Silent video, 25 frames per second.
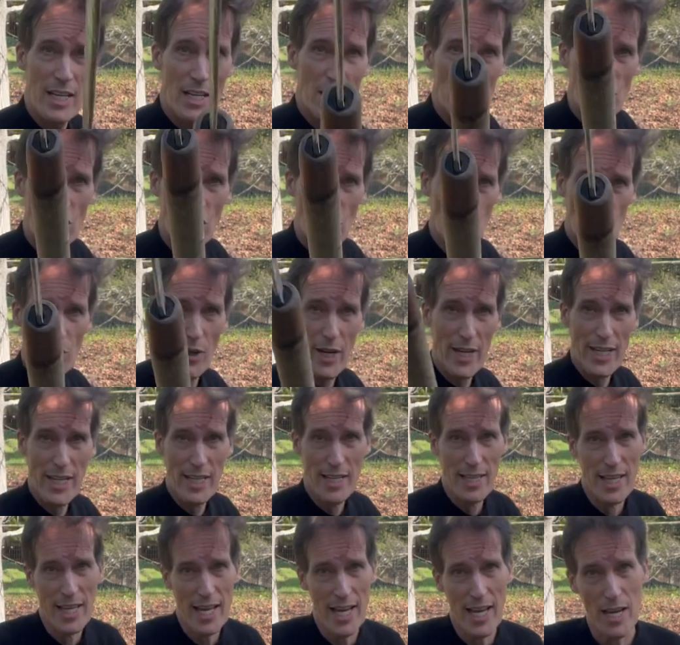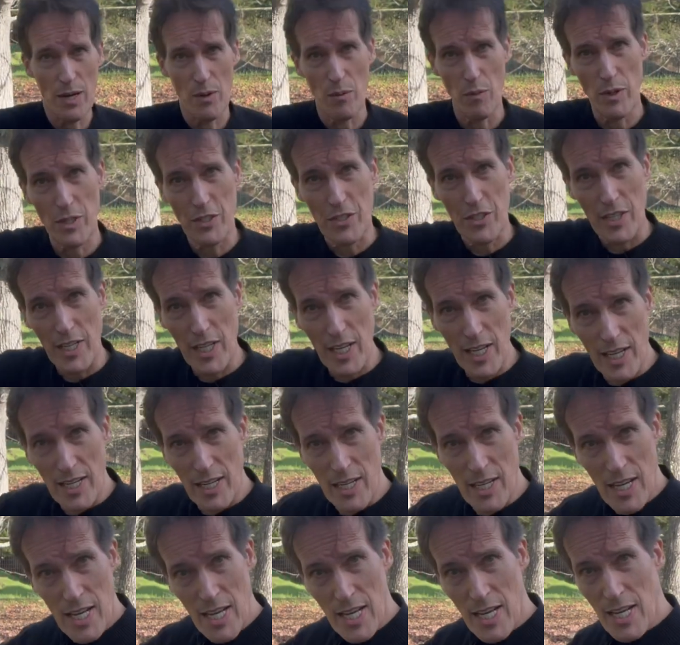striking the head. Once again,
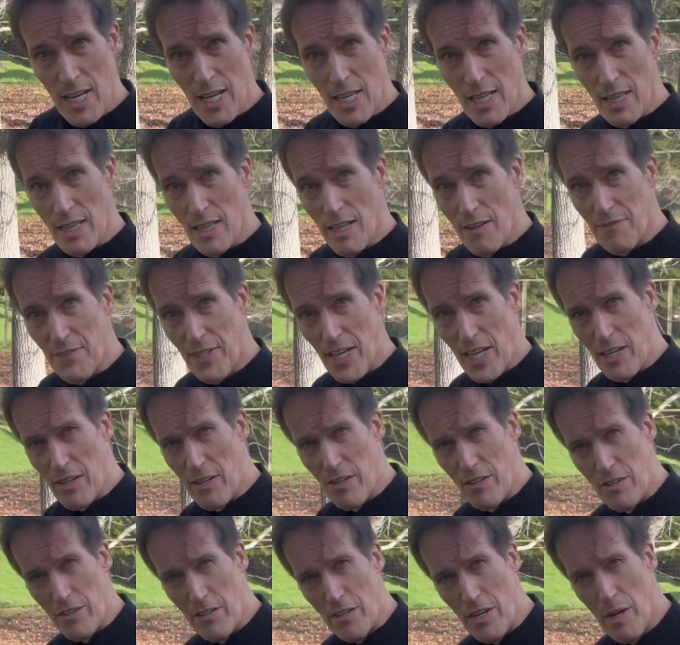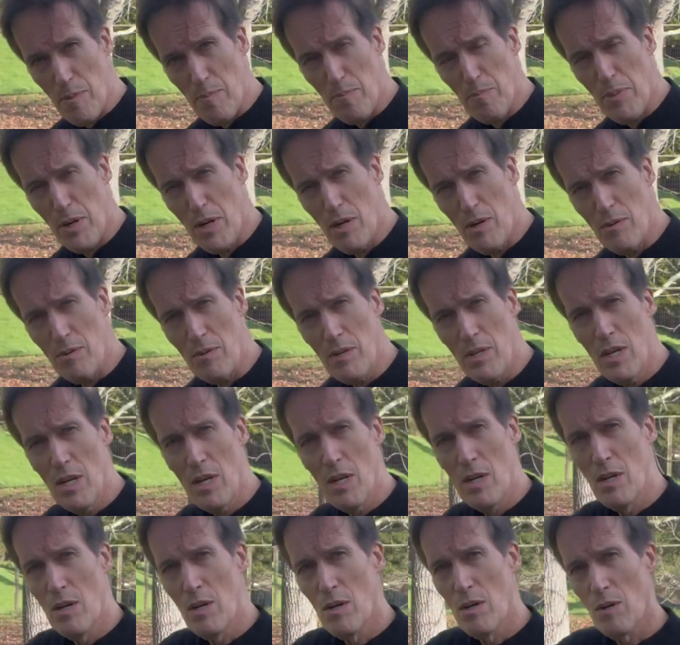left hand on your hip bone,
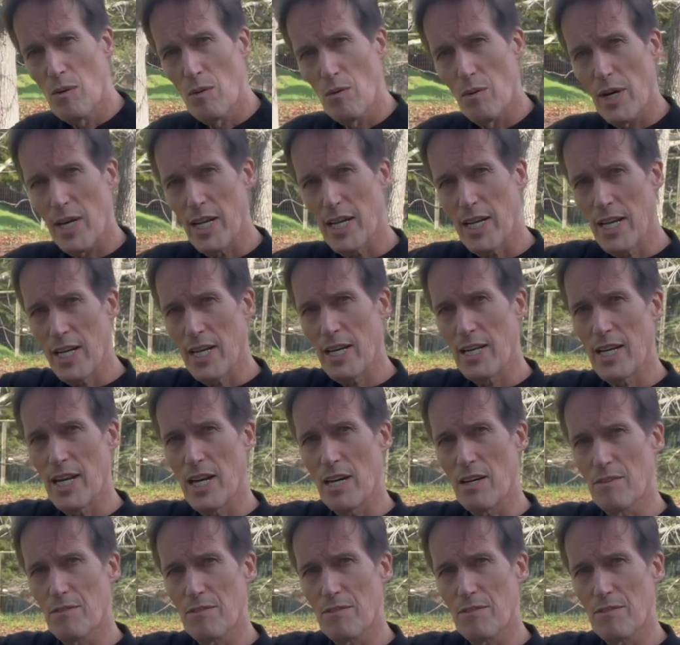right hand out in